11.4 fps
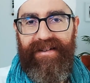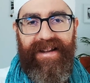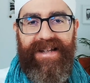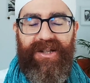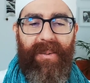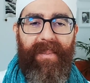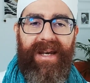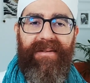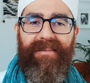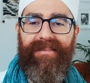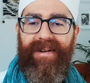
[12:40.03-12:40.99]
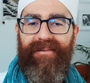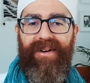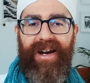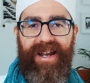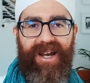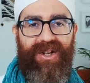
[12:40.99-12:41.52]
There's so many
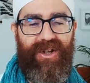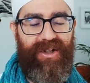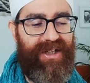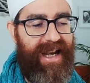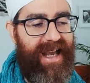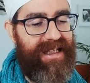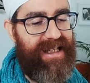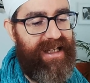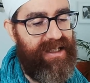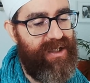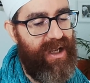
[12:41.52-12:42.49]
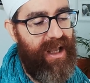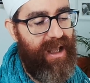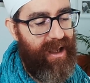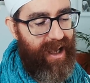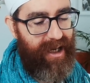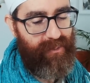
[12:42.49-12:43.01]
variations and accents,
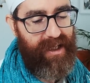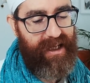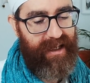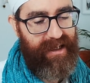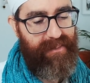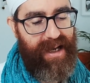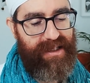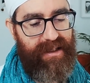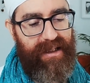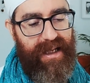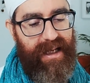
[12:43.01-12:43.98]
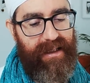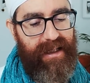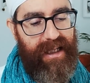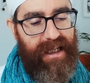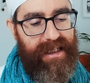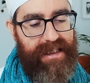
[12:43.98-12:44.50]
and we can imagine that
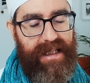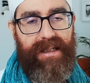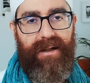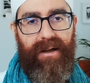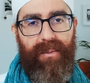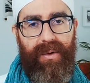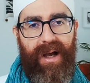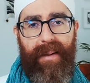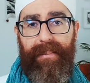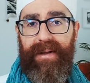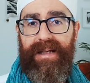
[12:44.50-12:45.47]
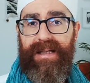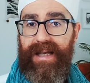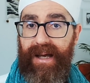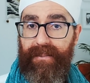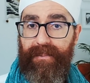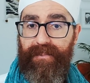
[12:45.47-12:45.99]
in Sanskrit would happen the
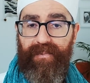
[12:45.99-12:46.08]
same.